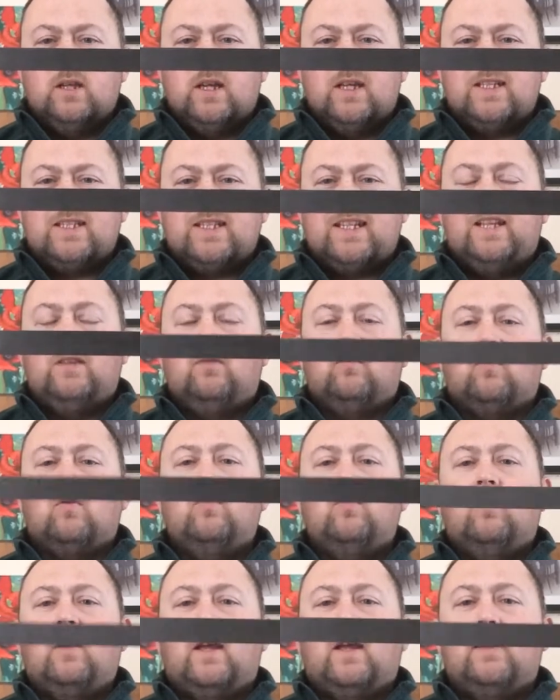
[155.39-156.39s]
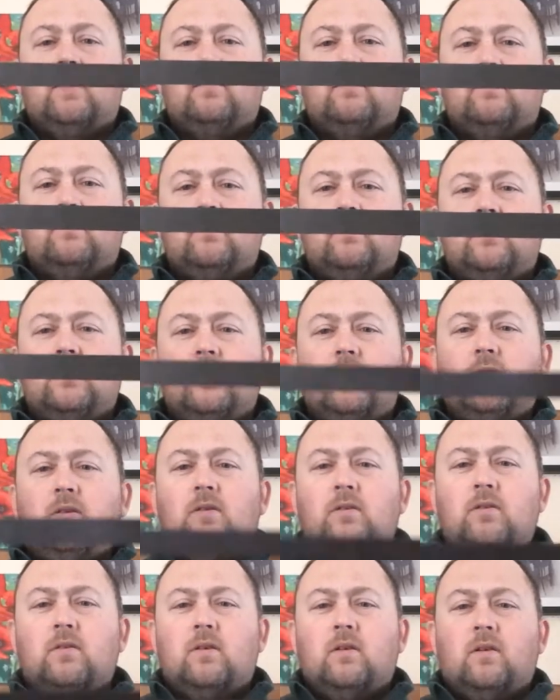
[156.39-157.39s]
a steel ruler.
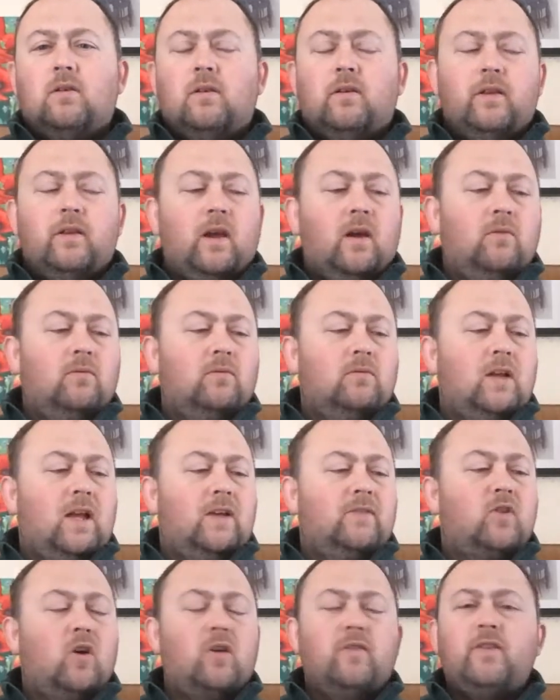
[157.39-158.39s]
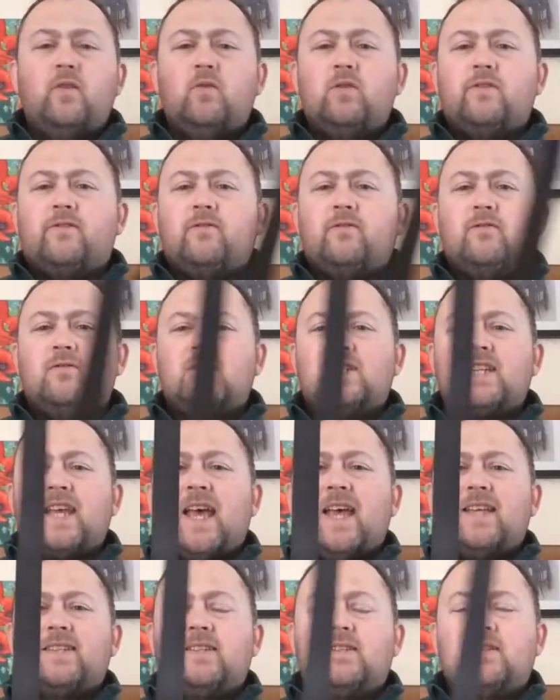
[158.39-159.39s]
Now, I've got a few different
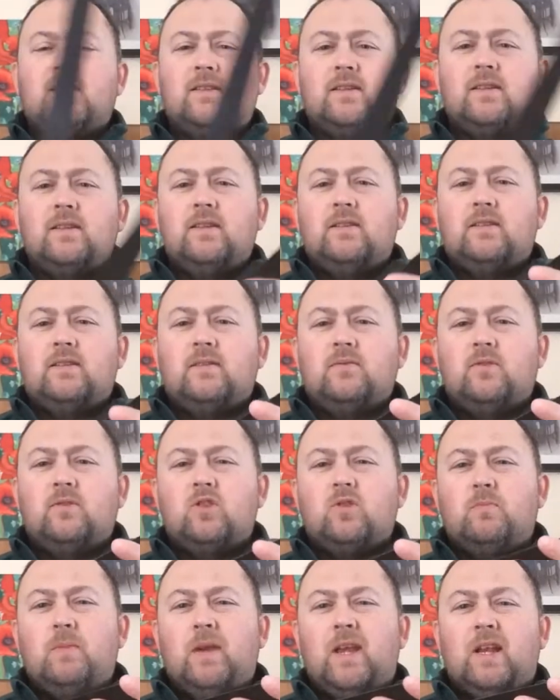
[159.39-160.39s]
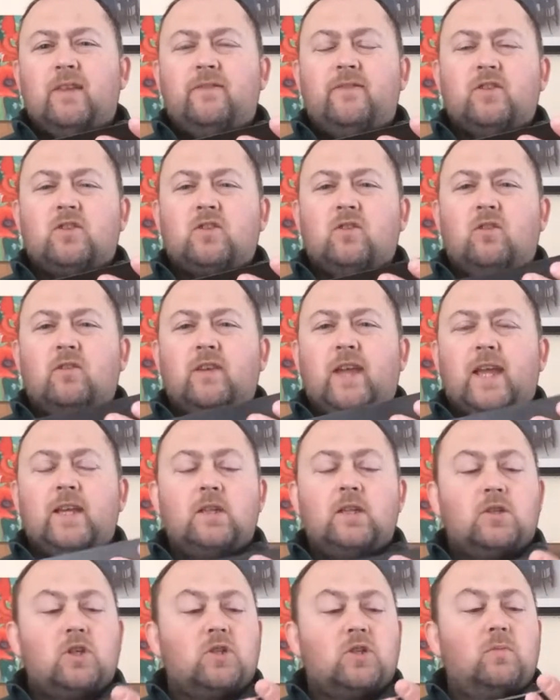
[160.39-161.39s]
sizes of these, just mainly for sort of
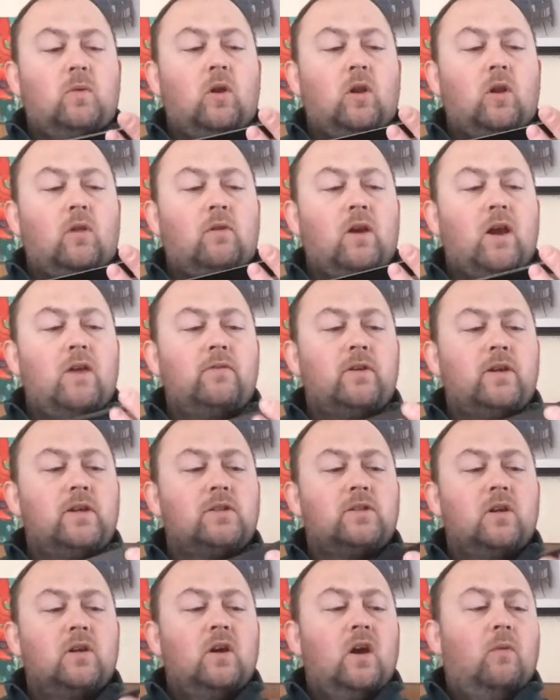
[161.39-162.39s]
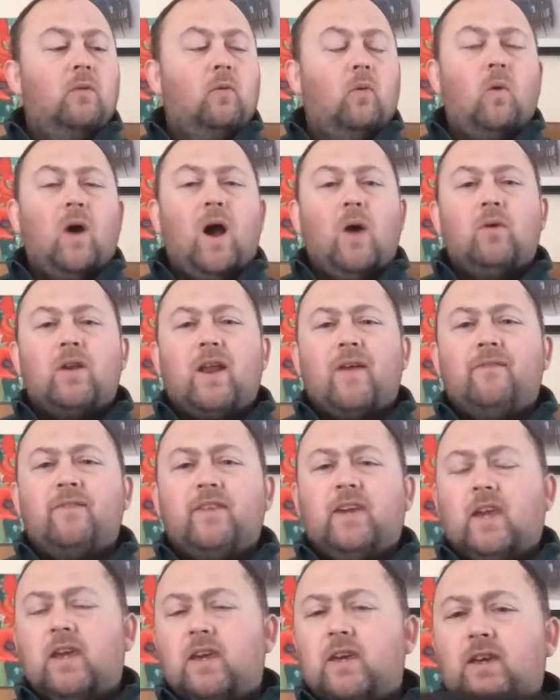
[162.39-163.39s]
getting into smaller areas. But what I would
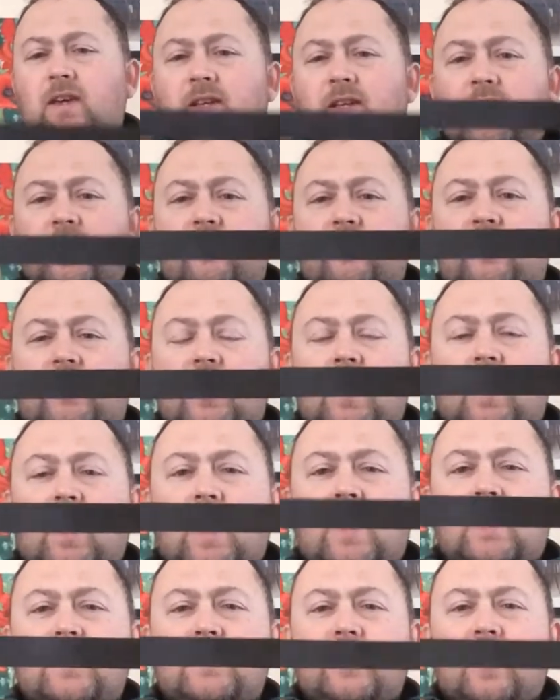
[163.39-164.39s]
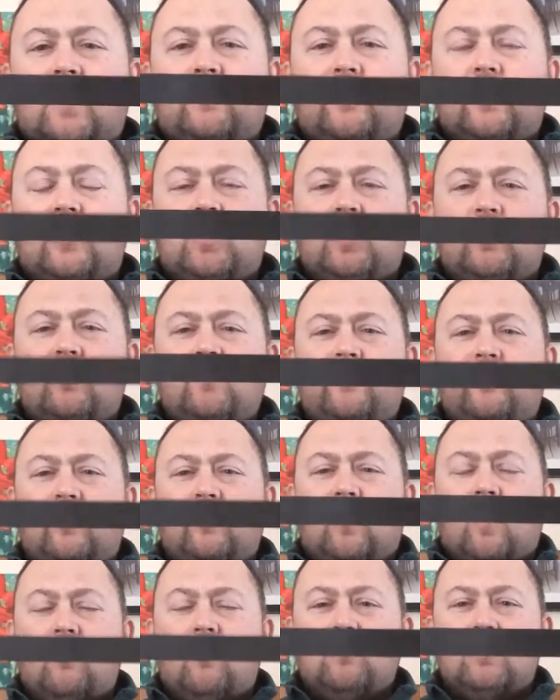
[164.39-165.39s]
advocate is if you can get yourself a
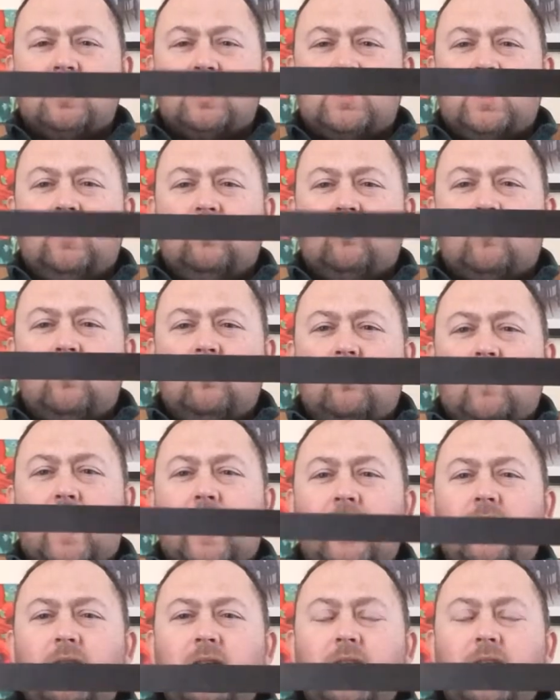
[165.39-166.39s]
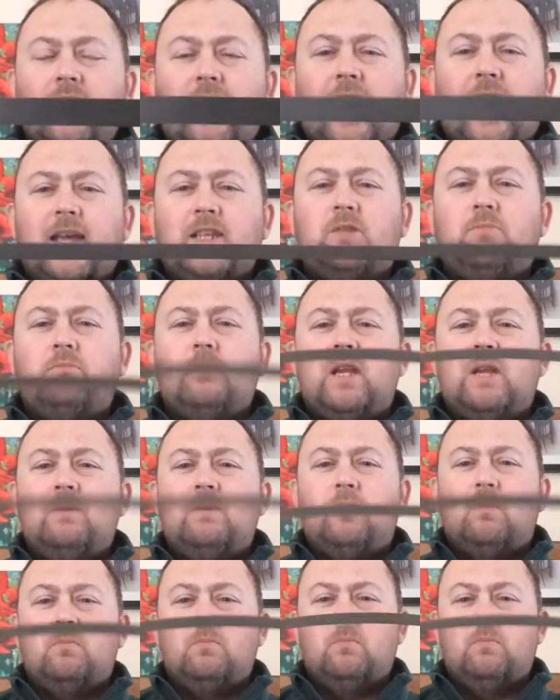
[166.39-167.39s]
2-foot long steel ruler as a
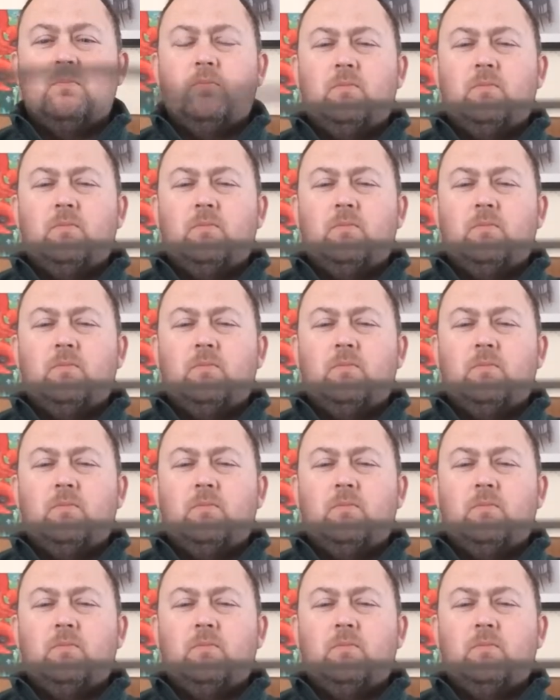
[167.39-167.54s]
minimum.